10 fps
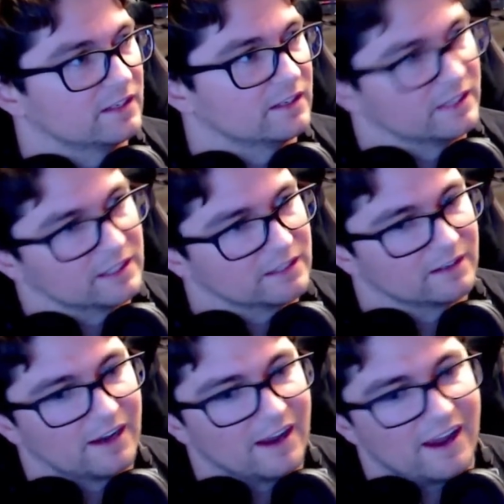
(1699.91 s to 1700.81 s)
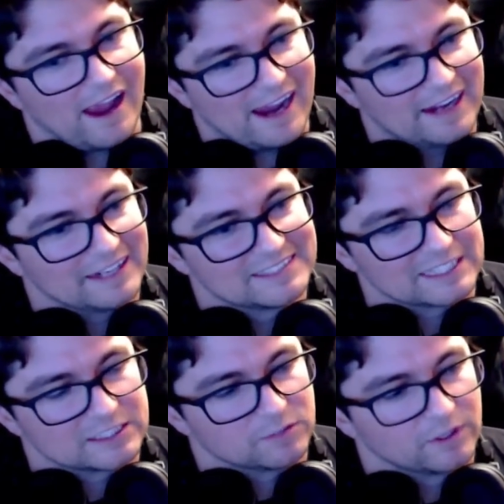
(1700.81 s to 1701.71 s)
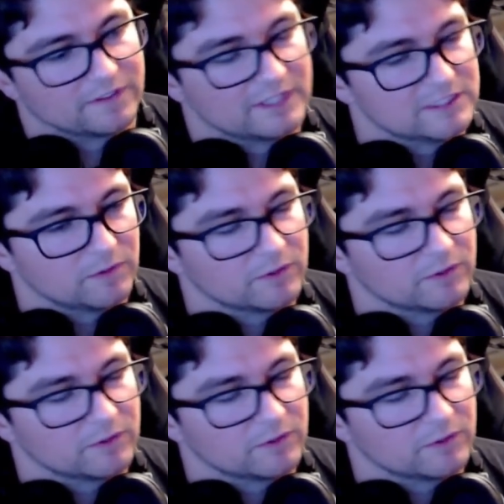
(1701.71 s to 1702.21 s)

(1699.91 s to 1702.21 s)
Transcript: Like, and it's actually one of the things we